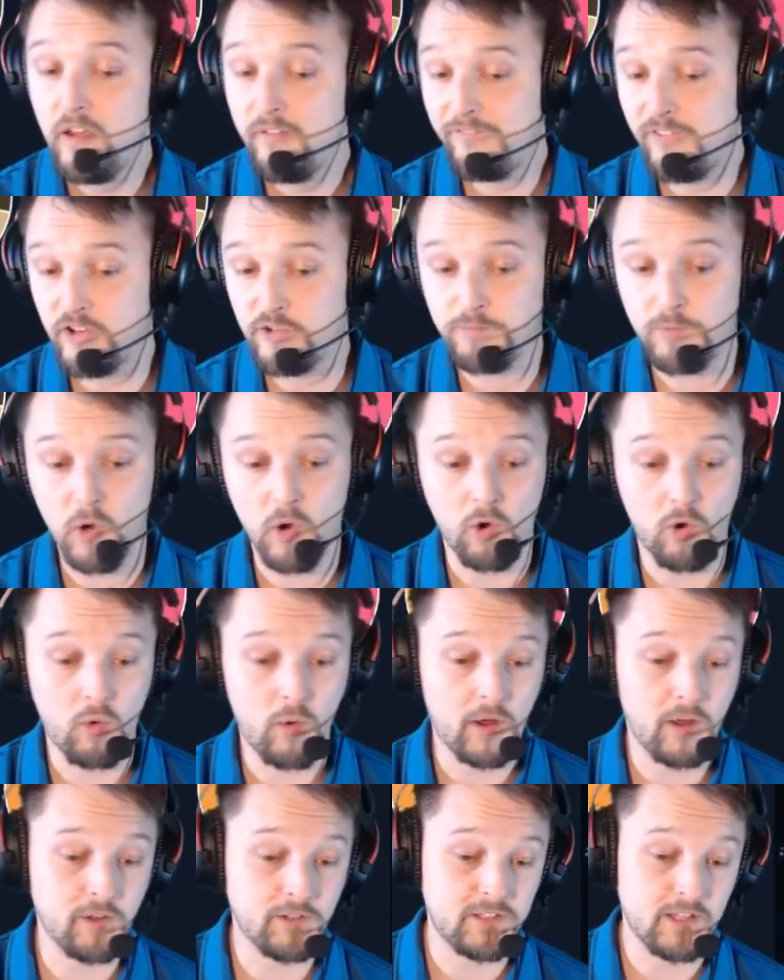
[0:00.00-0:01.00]
Fishbone
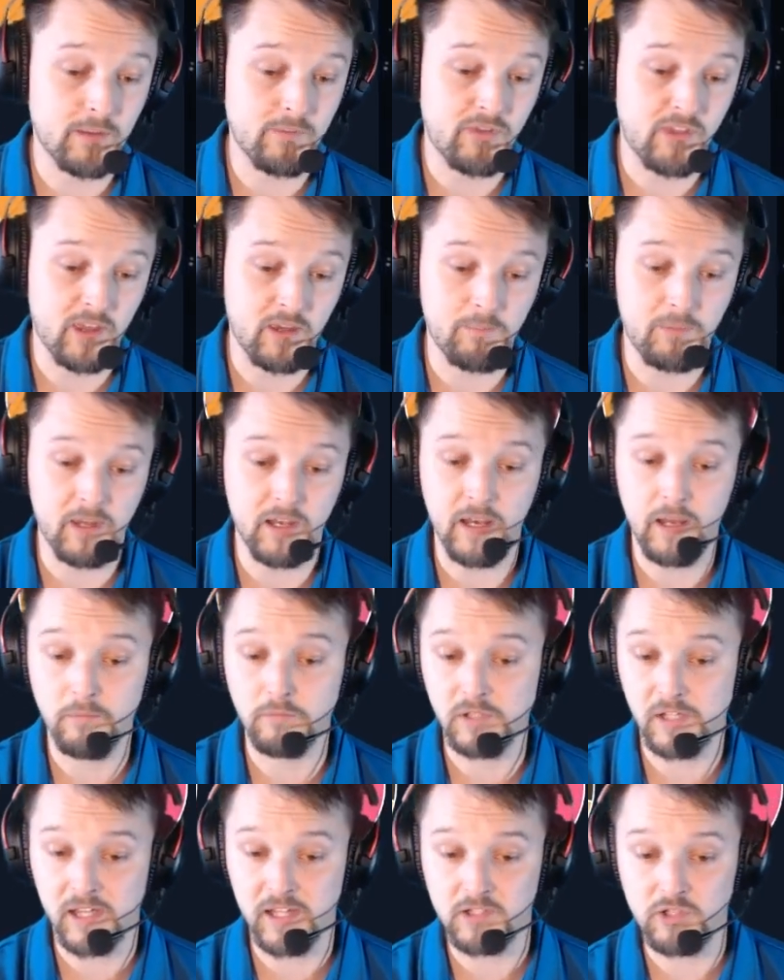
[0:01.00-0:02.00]
Quill, same thing, being able
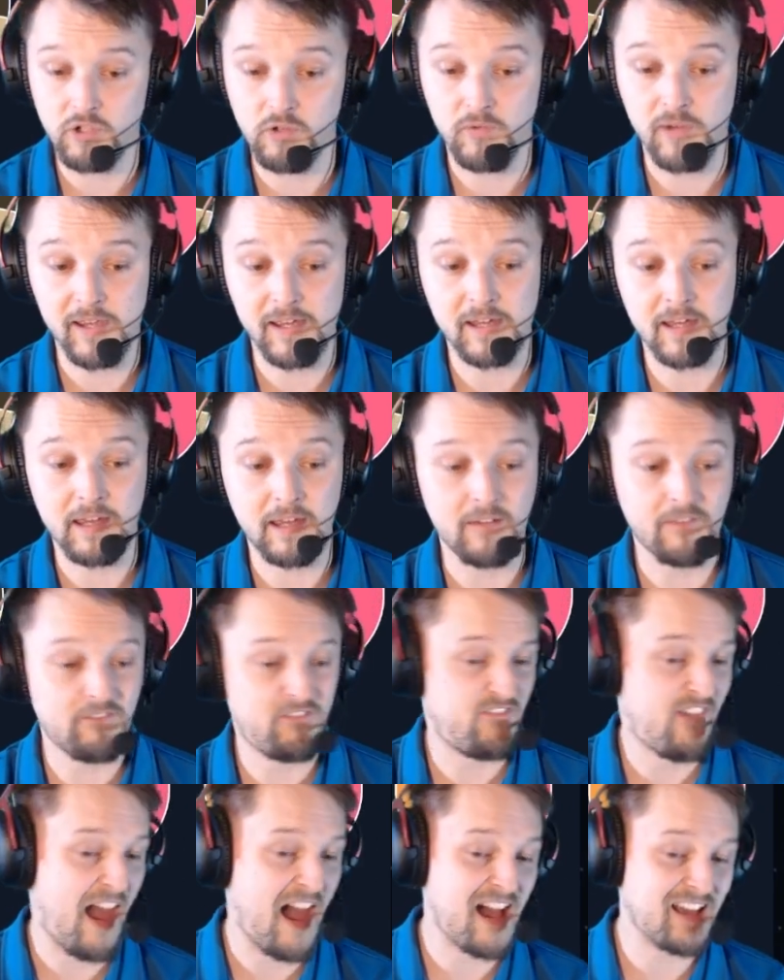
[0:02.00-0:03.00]
to get you inking
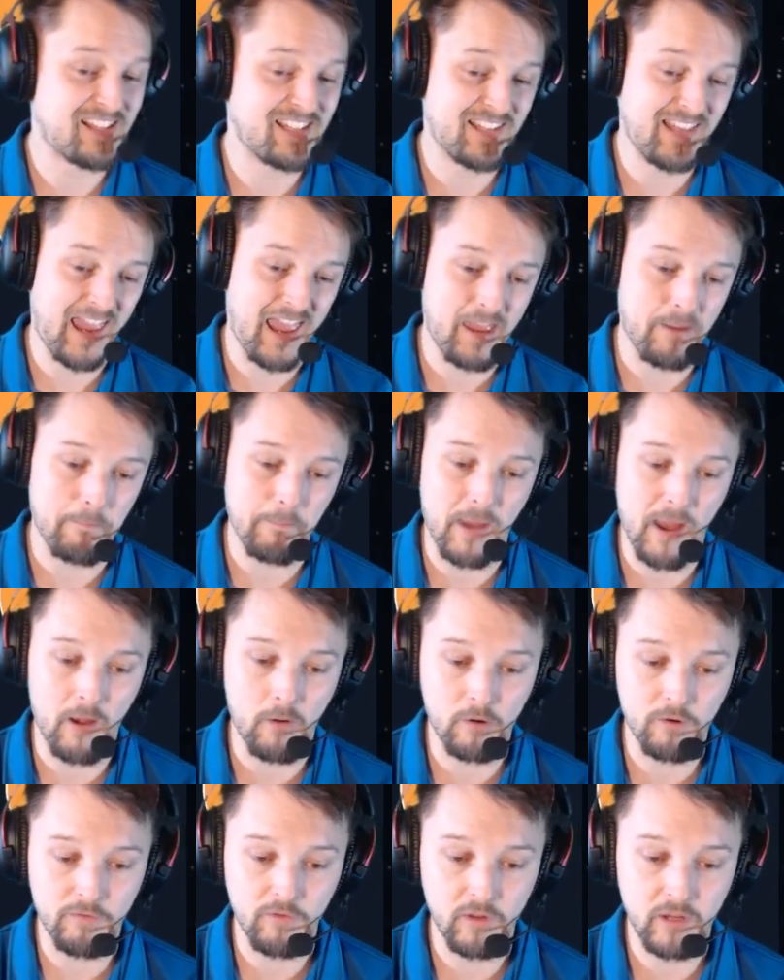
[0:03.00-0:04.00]
fast and
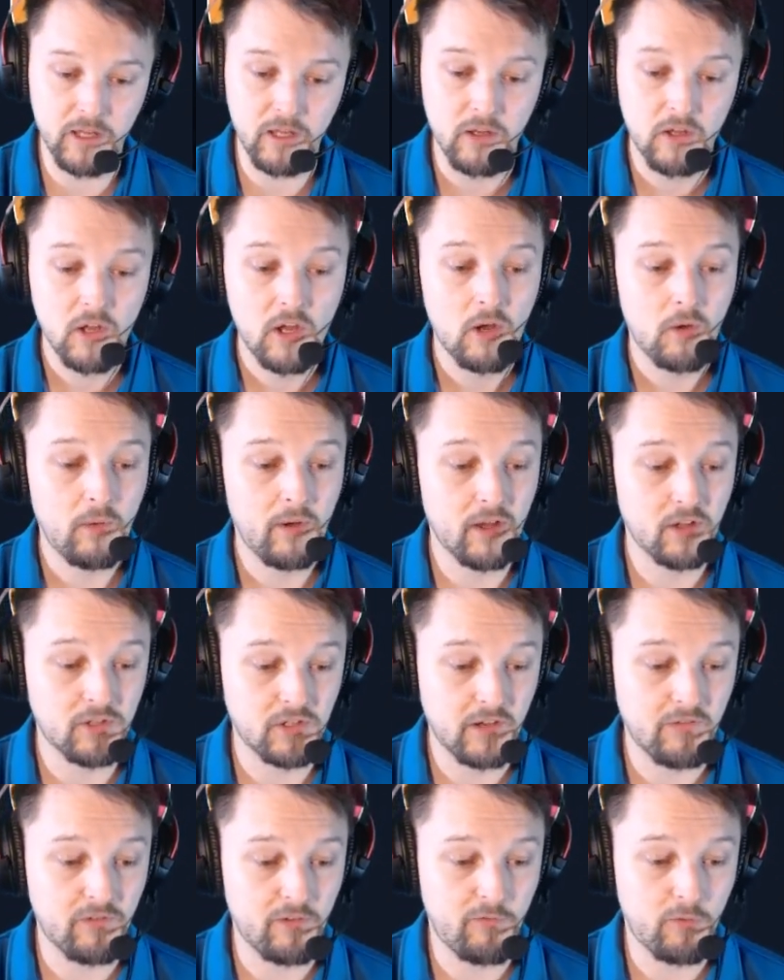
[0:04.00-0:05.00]
powerfully. We also
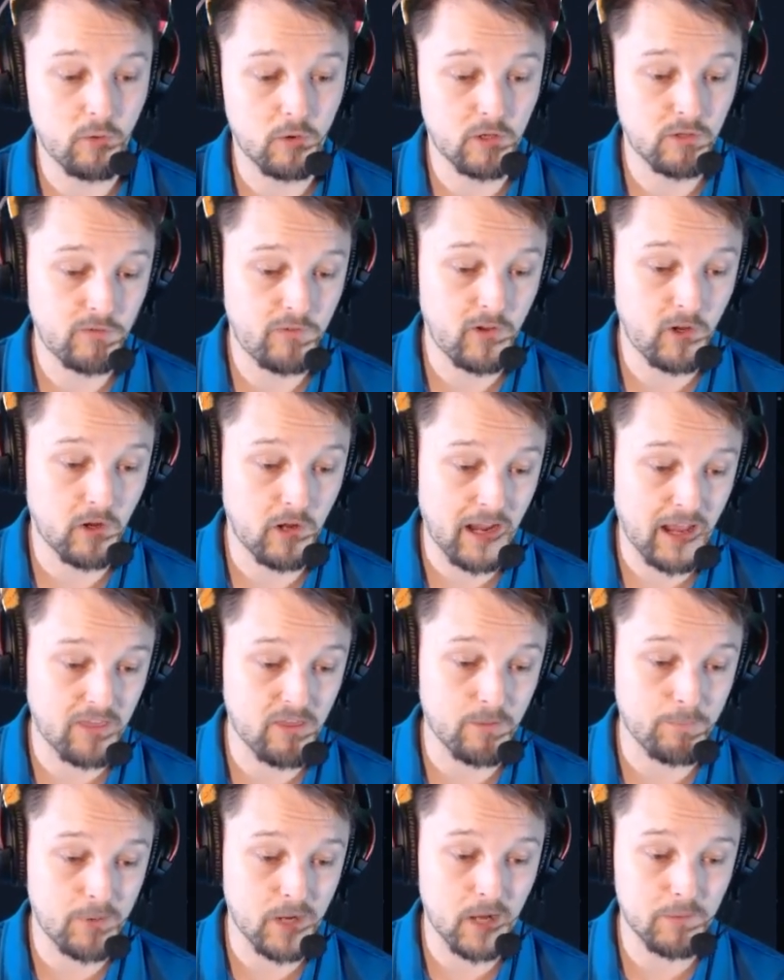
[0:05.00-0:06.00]
have the Fortisphere and
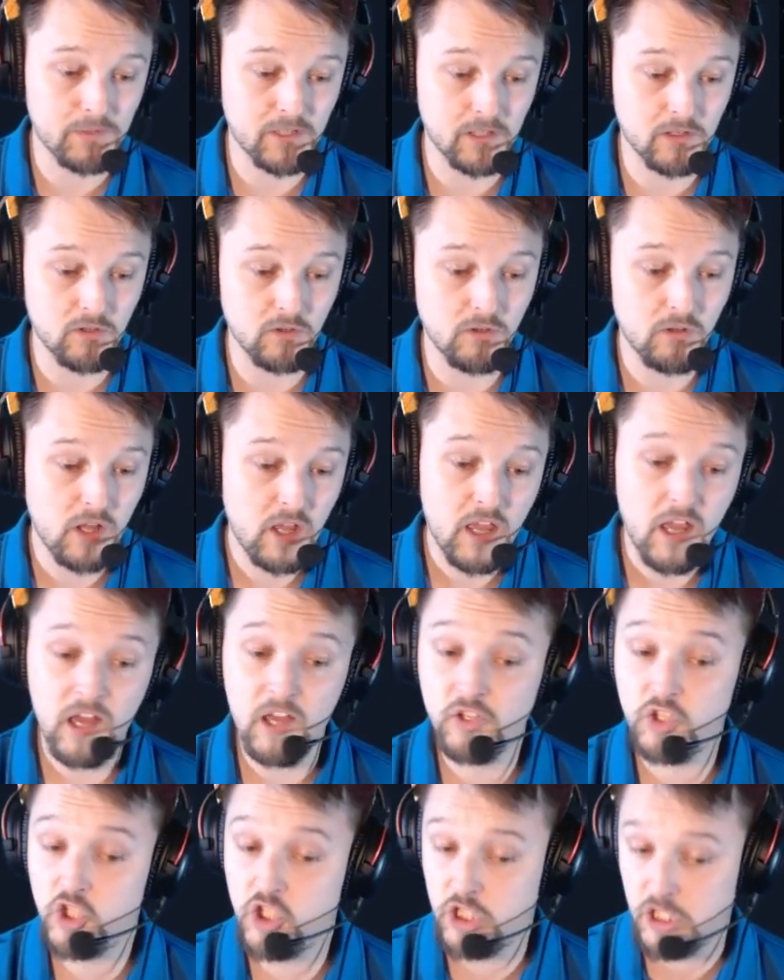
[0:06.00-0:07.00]
the Popsicle.
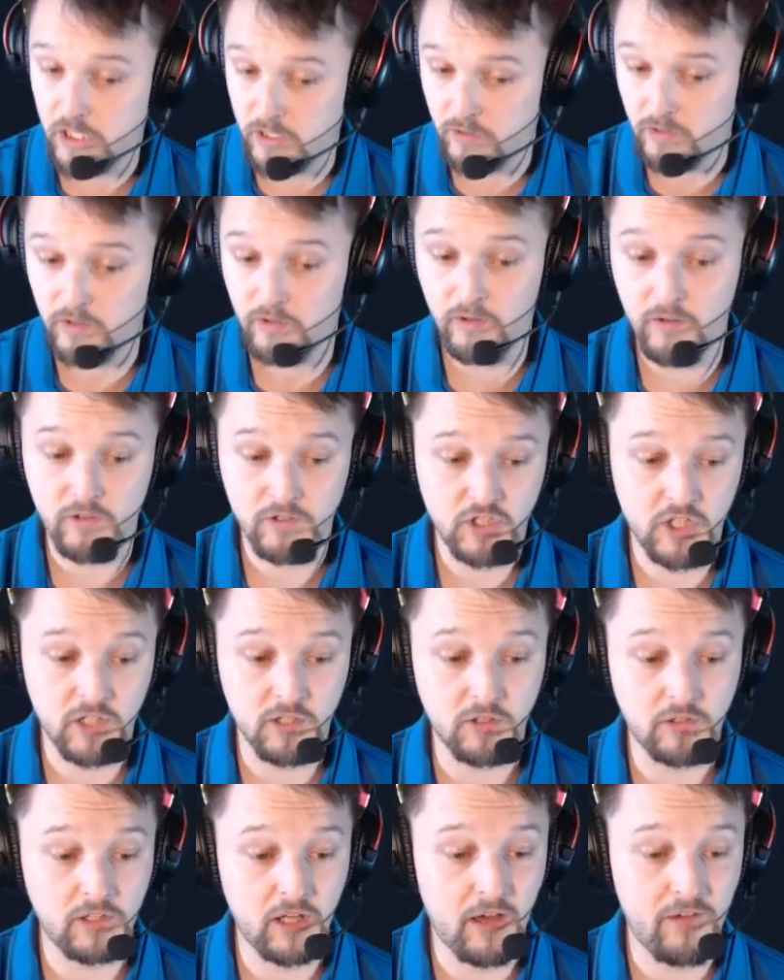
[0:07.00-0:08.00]
A
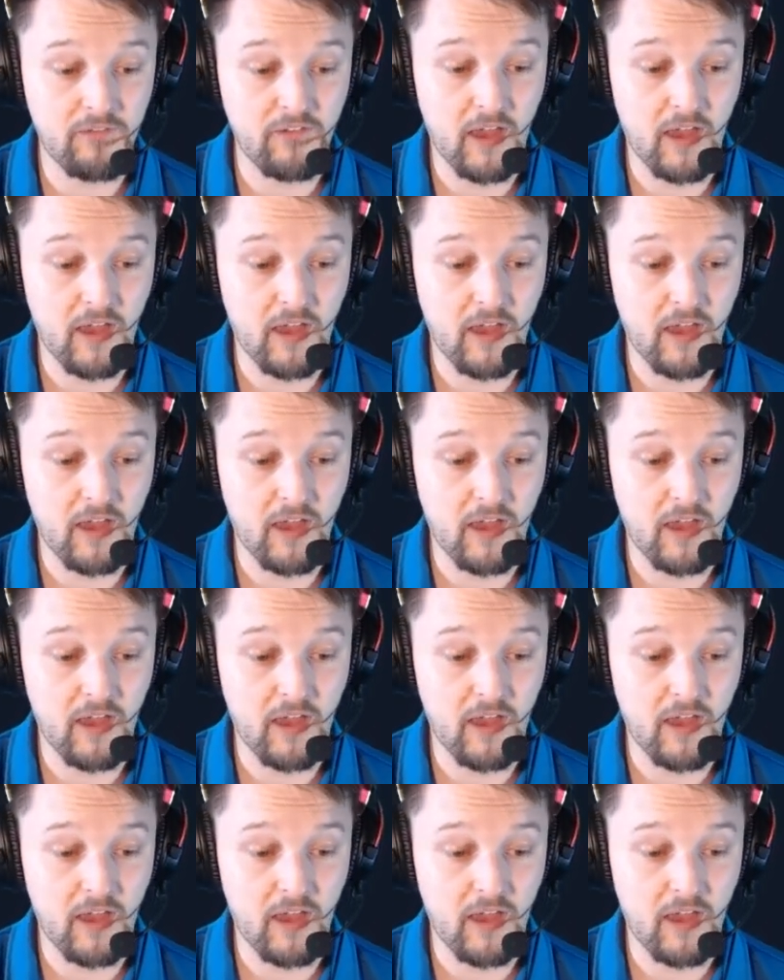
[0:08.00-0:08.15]
Shield of